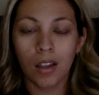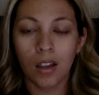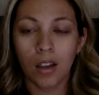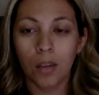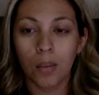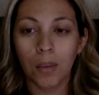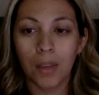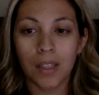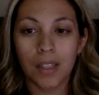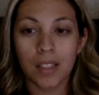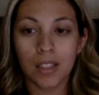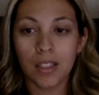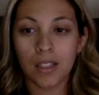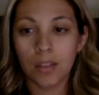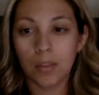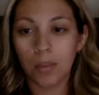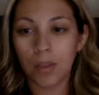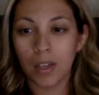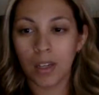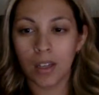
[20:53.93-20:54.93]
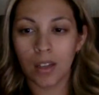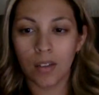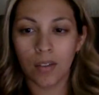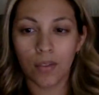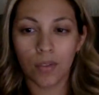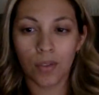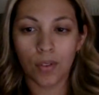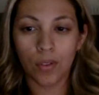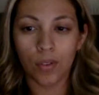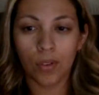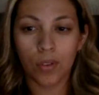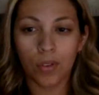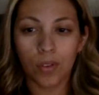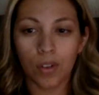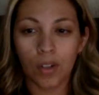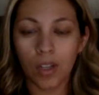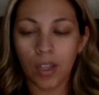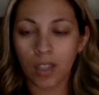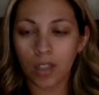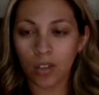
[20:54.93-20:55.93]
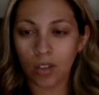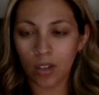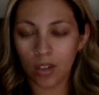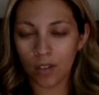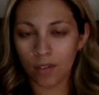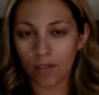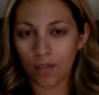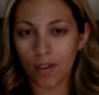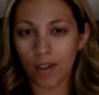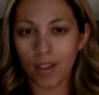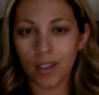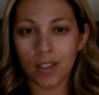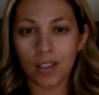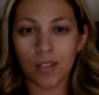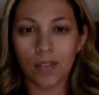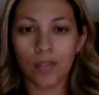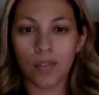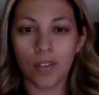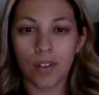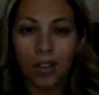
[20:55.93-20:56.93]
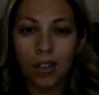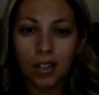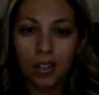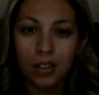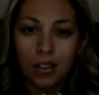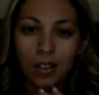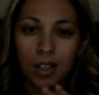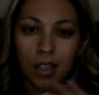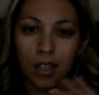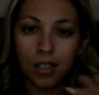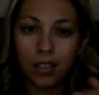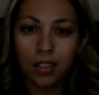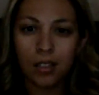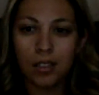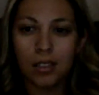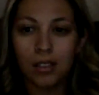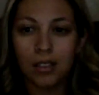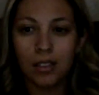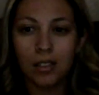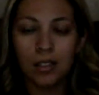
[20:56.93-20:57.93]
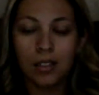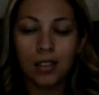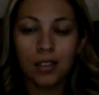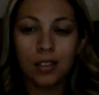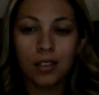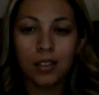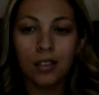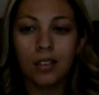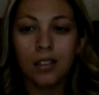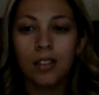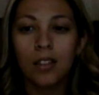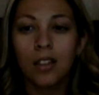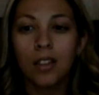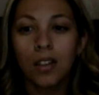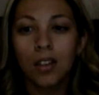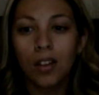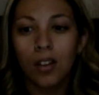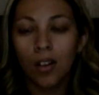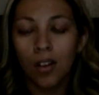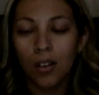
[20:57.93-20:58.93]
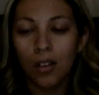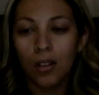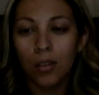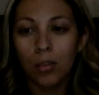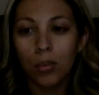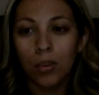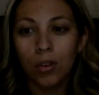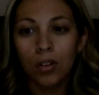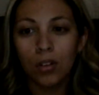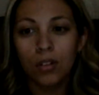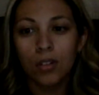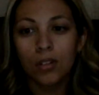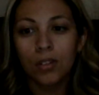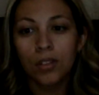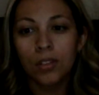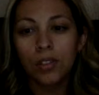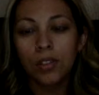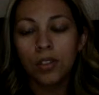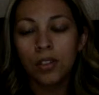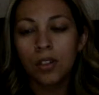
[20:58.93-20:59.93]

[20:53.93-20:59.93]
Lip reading: amazing Dominican food. Like you can find different things in all the boroughs.